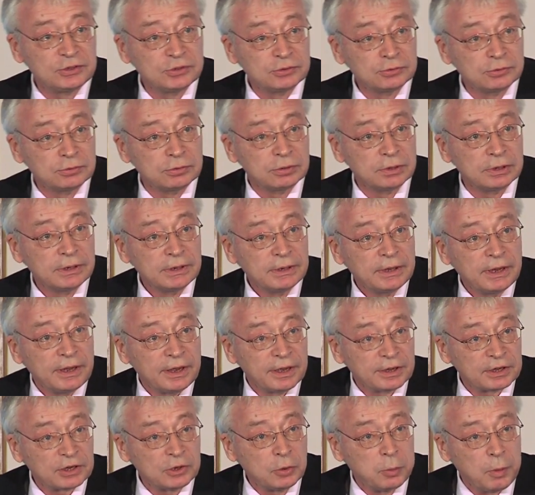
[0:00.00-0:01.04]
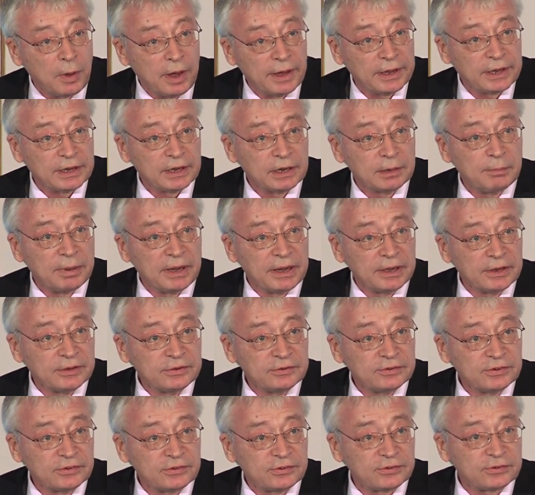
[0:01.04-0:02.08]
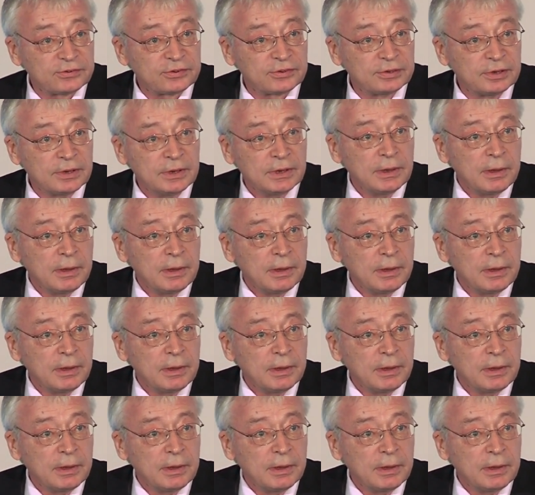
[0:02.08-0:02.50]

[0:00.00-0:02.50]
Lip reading: you acquire by this